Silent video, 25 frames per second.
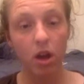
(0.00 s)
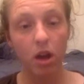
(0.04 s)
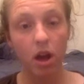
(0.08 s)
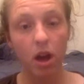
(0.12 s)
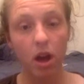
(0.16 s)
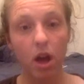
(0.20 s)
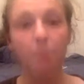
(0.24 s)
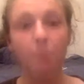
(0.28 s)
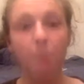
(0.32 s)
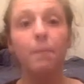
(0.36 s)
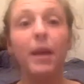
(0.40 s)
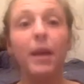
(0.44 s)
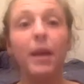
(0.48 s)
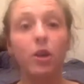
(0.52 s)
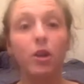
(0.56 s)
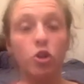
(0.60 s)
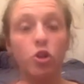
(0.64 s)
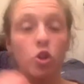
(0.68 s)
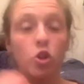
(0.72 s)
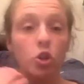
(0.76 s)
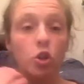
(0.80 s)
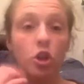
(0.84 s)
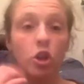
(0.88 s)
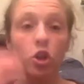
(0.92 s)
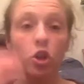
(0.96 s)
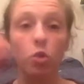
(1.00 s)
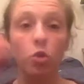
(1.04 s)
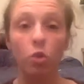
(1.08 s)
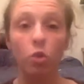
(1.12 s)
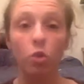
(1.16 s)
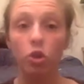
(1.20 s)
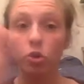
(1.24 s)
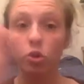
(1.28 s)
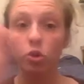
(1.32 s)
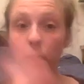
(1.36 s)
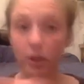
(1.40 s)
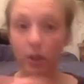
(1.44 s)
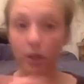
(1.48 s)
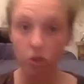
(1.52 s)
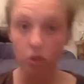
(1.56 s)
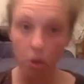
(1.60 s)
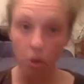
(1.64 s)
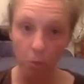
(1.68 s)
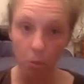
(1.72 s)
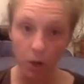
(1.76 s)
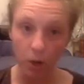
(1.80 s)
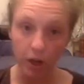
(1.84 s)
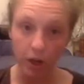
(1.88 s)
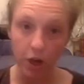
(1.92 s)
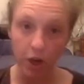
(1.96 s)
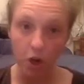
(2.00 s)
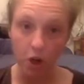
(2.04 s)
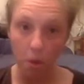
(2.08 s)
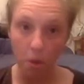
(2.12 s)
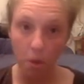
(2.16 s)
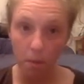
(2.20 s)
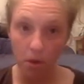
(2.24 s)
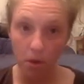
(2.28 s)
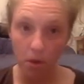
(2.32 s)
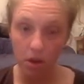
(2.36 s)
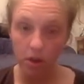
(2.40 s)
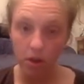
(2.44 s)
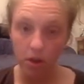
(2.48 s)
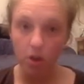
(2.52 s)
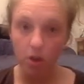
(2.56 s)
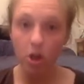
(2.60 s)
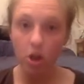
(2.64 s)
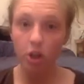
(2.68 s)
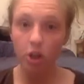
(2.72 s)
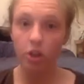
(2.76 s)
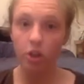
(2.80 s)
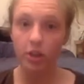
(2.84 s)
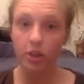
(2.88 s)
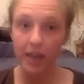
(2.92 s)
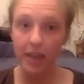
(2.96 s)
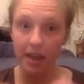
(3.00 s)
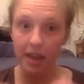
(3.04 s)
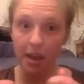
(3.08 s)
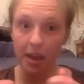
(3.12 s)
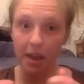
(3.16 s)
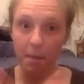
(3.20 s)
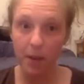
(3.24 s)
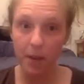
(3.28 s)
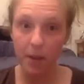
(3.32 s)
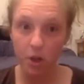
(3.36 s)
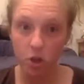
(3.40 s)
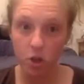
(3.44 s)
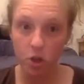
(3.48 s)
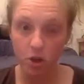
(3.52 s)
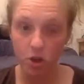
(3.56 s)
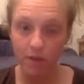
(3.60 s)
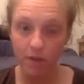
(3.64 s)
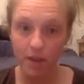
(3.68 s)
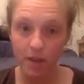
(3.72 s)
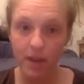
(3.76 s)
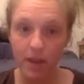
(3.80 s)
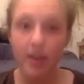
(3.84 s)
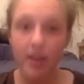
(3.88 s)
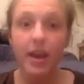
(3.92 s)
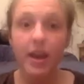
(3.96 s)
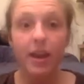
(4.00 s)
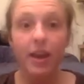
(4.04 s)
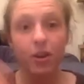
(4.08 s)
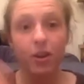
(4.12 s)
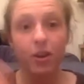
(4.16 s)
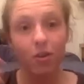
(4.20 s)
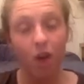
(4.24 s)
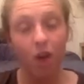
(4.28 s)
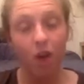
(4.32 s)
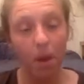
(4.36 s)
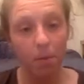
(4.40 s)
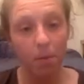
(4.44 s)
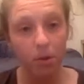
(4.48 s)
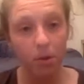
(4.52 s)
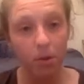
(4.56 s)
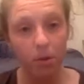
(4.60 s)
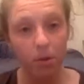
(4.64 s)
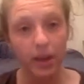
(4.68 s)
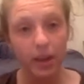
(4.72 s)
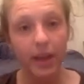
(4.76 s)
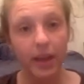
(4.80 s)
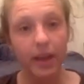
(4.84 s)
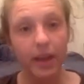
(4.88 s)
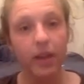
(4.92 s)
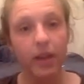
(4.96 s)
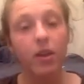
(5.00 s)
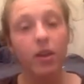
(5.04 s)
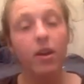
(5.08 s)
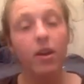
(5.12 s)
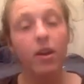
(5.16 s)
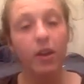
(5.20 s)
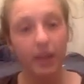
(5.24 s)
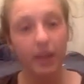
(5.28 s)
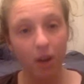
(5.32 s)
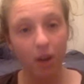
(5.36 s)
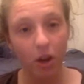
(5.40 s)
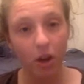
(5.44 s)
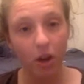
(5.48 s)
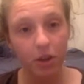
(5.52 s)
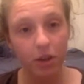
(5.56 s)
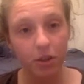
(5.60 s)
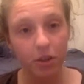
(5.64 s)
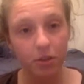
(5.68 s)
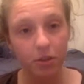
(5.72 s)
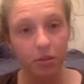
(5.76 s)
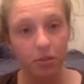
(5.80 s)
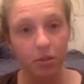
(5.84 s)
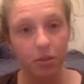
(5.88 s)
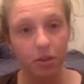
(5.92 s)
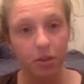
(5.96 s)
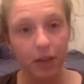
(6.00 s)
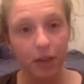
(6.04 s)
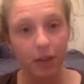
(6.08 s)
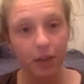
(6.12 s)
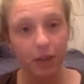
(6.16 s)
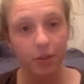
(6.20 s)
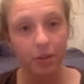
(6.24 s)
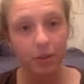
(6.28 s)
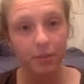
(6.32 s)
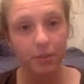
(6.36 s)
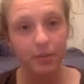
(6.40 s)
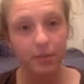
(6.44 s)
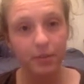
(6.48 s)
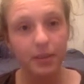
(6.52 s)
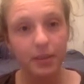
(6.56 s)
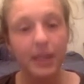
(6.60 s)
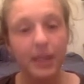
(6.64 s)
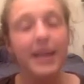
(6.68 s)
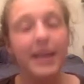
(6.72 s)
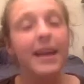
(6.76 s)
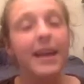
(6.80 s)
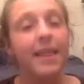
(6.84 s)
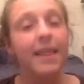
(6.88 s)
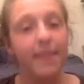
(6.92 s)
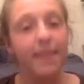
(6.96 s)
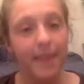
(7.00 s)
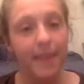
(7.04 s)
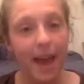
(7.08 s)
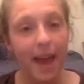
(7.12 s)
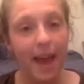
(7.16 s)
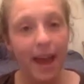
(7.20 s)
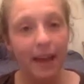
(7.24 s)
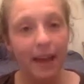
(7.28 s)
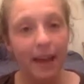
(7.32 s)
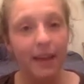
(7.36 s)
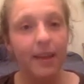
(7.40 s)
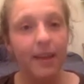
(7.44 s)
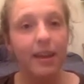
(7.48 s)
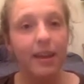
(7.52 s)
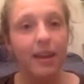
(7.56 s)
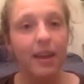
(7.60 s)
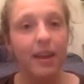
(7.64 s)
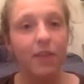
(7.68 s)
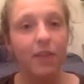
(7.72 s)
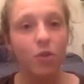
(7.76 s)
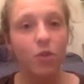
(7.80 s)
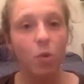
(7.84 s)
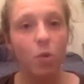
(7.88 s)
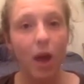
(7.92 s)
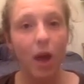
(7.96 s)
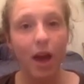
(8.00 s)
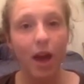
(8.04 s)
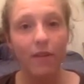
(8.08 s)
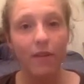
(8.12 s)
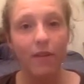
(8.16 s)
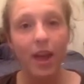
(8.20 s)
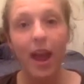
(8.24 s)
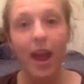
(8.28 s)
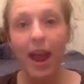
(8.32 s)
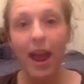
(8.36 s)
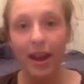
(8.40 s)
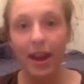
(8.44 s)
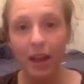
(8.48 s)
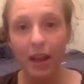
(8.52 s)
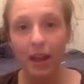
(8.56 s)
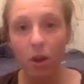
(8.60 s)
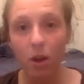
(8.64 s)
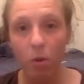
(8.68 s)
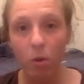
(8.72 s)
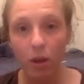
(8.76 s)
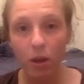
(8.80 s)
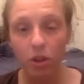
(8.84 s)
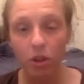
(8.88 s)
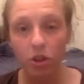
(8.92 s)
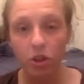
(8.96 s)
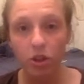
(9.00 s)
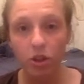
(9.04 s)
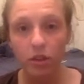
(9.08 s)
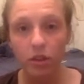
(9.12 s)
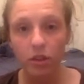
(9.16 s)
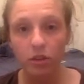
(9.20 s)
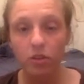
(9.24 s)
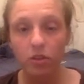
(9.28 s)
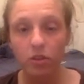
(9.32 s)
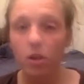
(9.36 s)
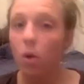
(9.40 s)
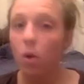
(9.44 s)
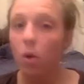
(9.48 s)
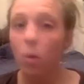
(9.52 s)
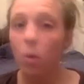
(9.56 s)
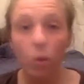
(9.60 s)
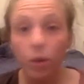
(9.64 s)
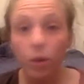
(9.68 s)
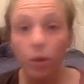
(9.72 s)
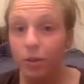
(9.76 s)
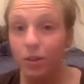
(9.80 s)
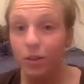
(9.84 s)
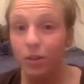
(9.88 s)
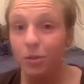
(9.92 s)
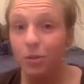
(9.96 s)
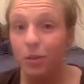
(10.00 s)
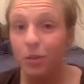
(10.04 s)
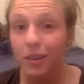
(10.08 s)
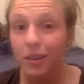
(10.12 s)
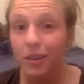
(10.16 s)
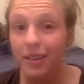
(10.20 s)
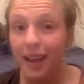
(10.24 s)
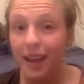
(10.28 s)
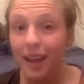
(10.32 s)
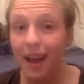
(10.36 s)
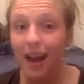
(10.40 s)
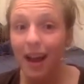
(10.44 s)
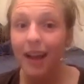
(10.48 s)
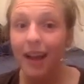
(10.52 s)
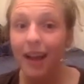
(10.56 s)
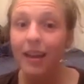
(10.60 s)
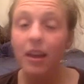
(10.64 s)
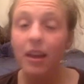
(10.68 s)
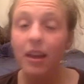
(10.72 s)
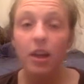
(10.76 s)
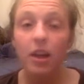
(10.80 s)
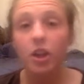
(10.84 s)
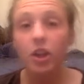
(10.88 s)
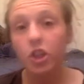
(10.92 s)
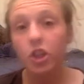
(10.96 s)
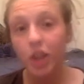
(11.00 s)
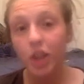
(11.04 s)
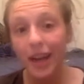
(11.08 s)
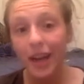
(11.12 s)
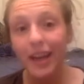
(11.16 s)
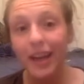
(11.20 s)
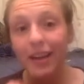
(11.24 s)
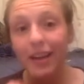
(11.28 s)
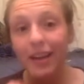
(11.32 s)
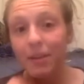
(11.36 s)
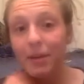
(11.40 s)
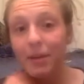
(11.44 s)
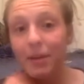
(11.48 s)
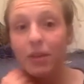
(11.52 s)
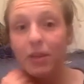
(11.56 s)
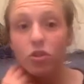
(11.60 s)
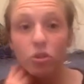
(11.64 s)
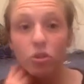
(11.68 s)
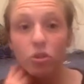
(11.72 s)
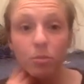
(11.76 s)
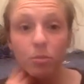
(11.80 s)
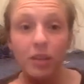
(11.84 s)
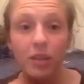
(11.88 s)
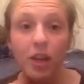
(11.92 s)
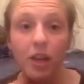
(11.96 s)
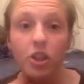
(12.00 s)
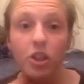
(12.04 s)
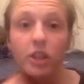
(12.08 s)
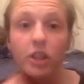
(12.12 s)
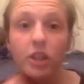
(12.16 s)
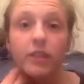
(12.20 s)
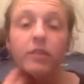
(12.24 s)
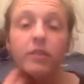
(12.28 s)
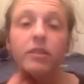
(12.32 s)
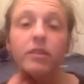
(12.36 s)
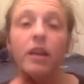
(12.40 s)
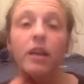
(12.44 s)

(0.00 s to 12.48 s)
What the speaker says: Make sure that you are doing this homework in a notebook, you're taking a picture of it, and you're uploading it onto Google Classroom. Then, if you have any questions or you just want to say hi, check into my Zoom sessions.